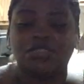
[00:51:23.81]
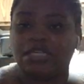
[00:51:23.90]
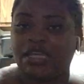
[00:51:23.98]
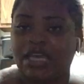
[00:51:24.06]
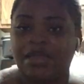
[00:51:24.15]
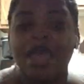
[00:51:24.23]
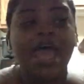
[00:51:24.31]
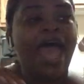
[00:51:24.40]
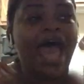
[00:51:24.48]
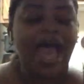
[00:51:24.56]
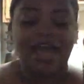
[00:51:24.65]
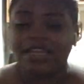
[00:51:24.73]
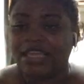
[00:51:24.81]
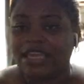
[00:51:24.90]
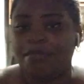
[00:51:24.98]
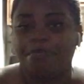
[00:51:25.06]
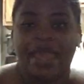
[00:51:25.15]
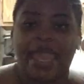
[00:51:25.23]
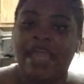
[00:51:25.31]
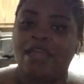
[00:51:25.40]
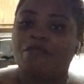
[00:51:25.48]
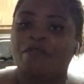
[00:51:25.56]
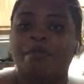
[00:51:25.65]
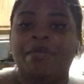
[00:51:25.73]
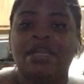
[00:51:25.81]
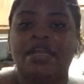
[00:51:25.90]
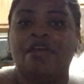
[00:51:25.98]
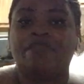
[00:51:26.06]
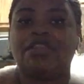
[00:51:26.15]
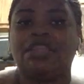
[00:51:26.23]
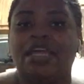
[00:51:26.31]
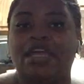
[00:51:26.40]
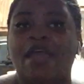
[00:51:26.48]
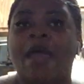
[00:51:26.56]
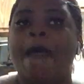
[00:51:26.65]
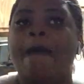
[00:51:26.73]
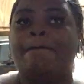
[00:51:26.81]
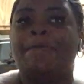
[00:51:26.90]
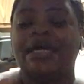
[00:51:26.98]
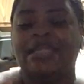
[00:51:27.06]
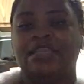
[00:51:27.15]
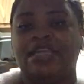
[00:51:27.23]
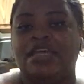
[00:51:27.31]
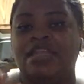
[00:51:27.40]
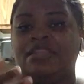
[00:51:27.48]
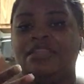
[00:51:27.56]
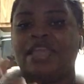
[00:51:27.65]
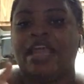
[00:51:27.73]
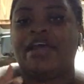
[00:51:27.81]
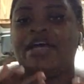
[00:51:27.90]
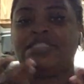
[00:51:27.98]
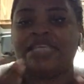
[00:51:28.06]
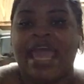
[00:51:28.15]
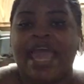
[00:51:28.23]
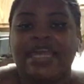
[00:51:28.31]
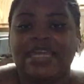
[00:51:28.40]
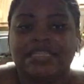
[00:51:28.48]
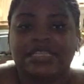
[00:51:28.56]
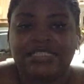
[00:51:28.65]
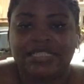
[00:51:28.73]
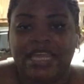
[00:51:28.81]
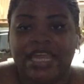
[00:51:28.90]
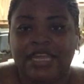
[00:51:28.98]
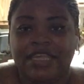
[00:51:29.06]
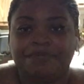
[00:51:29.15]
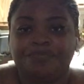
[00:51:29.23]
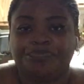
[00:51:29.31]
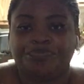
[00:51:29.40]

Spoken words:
and get how to get paid from it and everything. But then they're attacking this lady